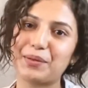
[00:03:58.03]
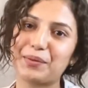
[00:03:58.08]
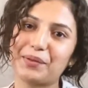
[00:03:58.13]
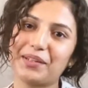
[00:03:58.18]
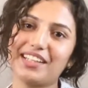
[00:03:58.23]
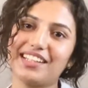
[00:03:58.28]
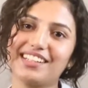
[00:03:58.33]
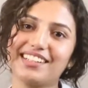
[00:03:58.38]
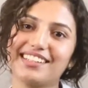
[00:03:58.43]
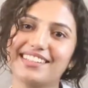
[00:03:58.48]

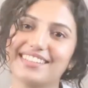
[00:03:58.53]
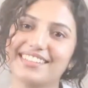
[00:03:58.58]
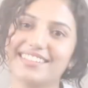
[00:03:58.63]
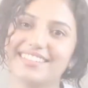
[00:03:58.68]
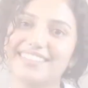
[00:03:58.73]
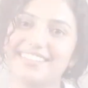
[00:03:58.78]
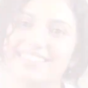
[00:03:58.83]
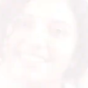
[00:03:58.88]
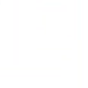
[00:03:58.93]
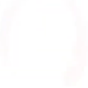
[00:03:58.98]
routine.
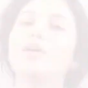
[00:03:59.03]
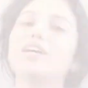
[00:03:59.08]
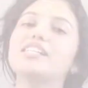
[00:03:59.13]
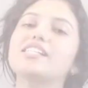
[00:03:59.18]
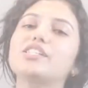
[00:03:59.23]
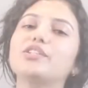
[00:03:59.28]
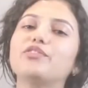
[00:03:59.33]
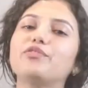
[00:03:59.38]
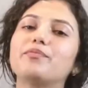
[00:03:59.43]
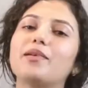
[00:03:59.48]

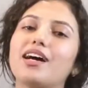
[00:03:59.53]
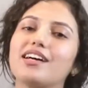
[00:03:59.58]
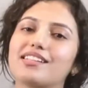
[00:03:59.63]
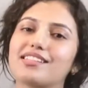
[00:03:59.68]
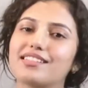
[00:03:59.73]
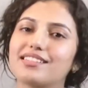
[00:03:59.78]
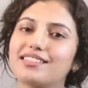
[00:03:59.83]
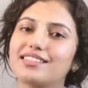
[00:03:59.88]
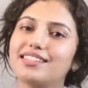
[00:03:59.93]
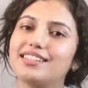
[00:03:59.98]
Once you've
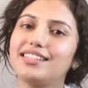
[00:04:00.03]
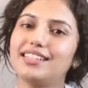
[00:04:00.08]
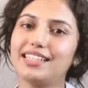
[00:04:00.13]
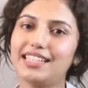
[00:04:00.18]
mastered